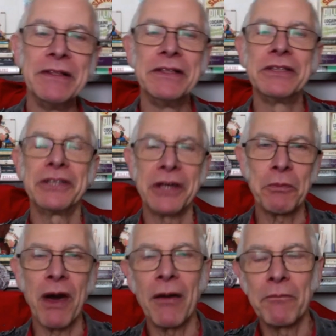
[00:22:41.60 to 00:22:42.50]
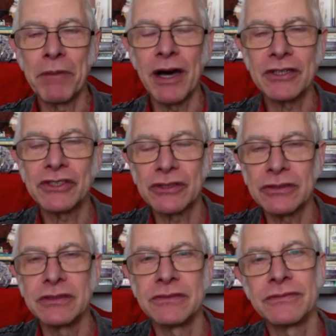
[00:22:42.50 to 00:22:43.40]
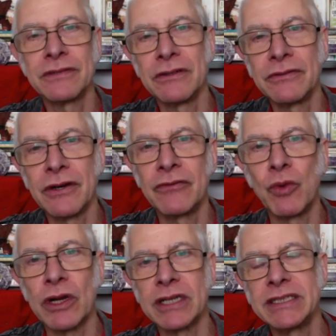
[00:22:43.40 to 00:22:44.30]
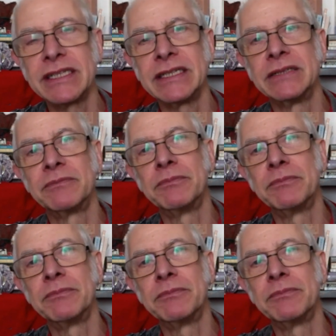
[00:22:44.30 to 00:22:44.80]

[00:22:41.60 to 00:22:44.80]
you know, part and parcel of what I did.